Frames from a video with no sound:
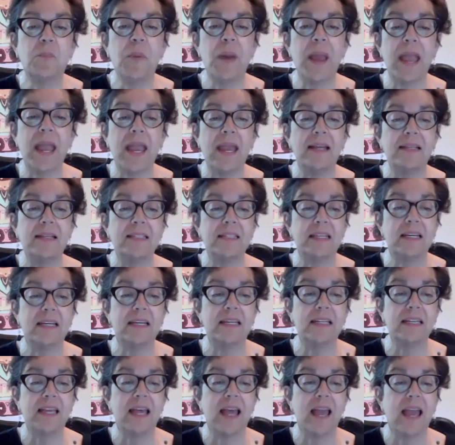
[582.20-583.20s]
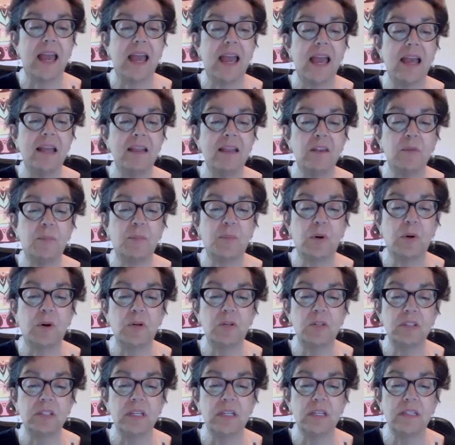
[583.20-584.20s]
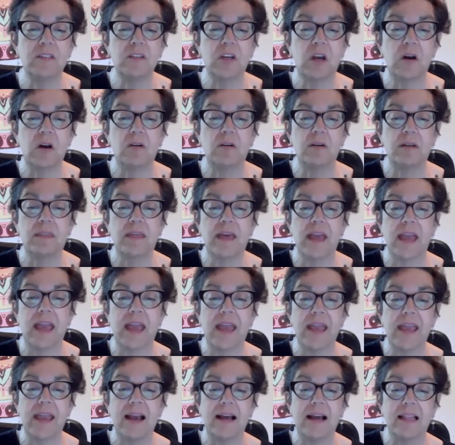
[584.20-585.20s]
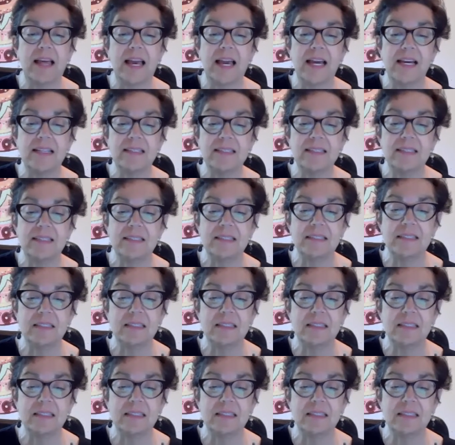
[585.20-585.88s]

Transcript: painted and the proceeds go to the ALS